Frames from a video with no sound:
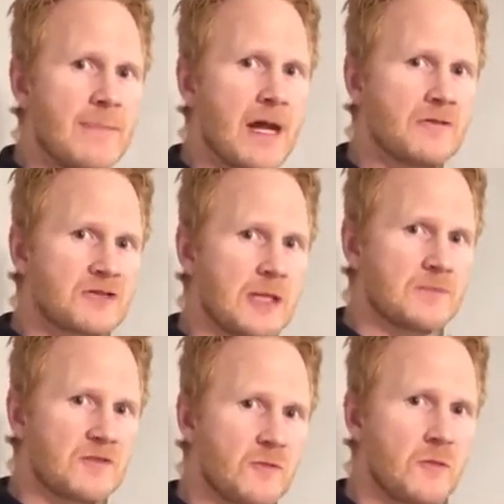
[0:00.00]
Pelvis
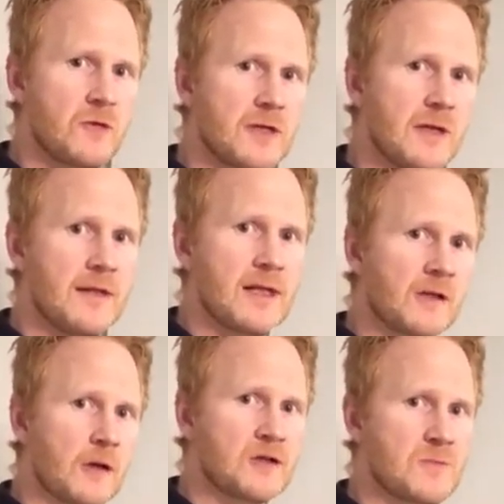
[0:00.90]
comes forward and then
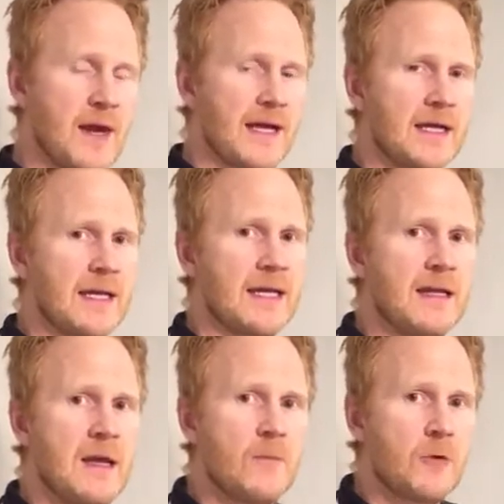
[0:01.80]
it goes back
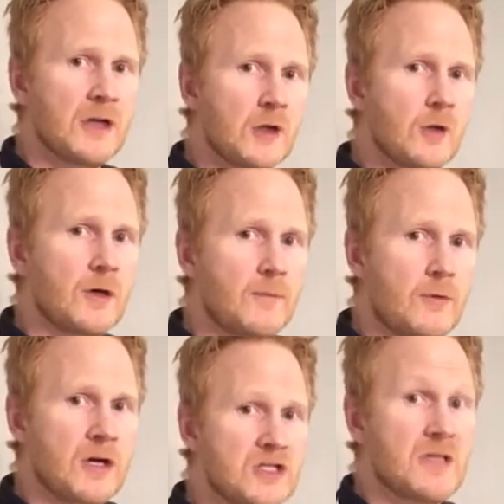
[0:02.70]
again, putting a lot of
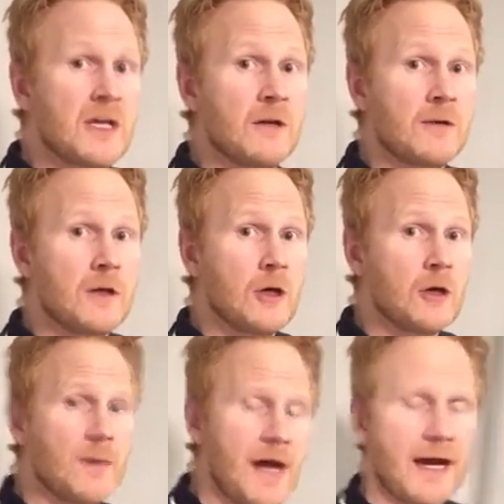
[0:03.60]
pressure then on the
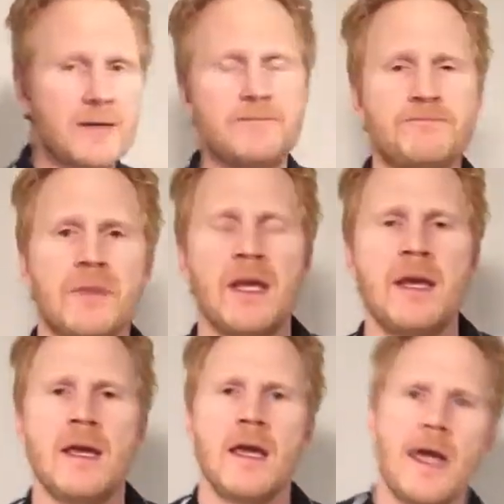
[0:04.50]
lower back.
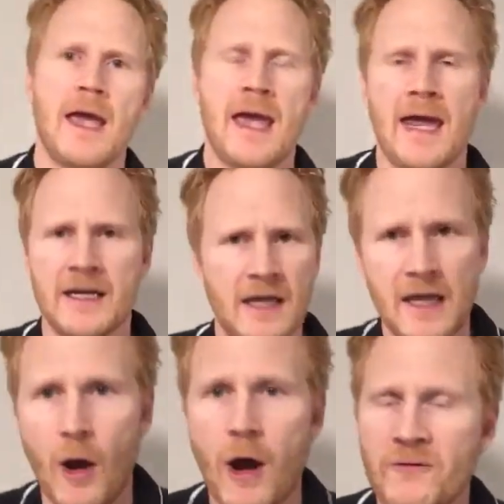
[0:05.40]
And
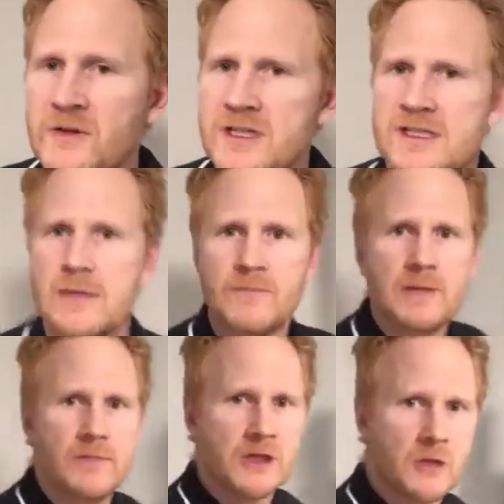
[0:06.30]
often it's simply
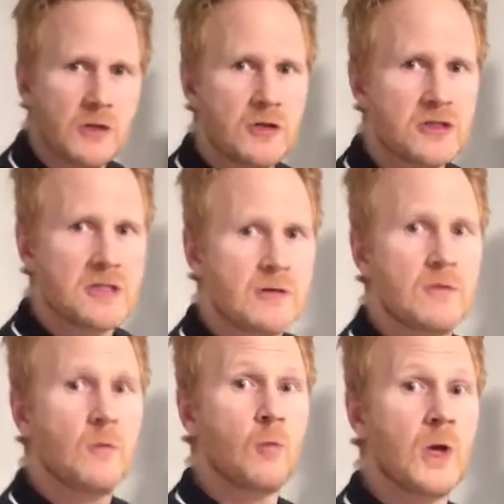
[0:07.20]
because
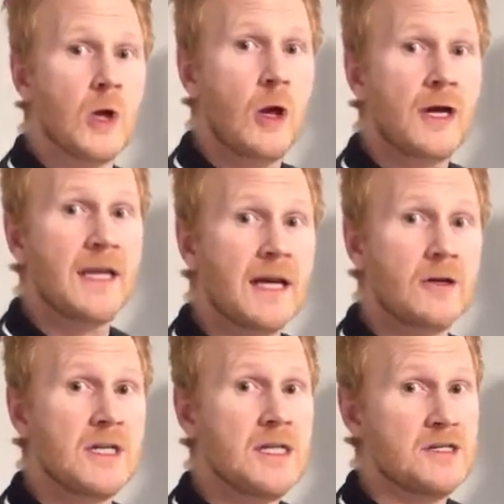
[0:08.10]
we're locking our
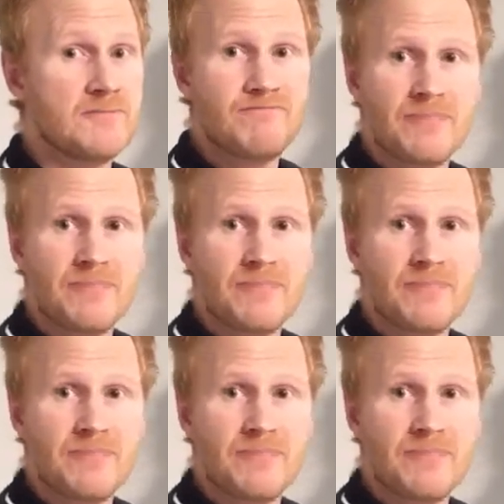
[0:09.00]
knees.